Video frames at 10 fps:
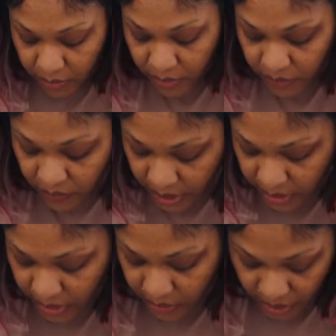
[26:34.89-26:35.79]
But right
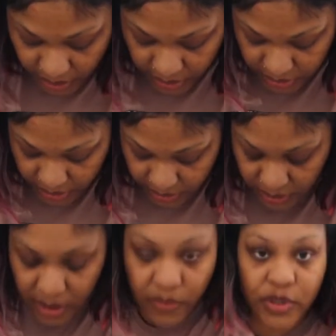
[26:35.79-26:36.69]
now, like I
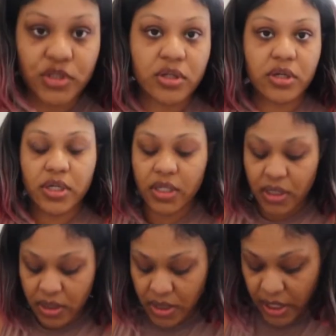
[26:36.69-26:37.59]
said, the majority of
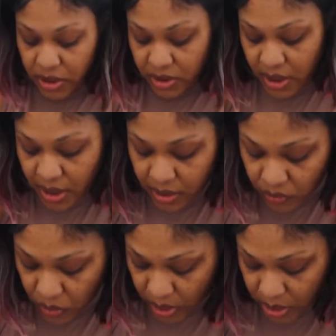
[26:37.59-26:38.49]
this, I just kind of
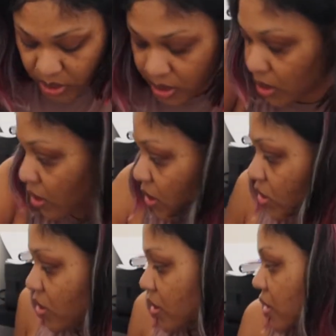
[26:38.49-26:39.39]
want to just,
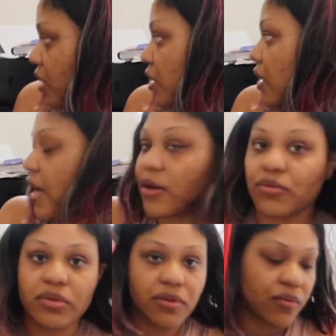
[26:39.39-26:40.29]
just get it out the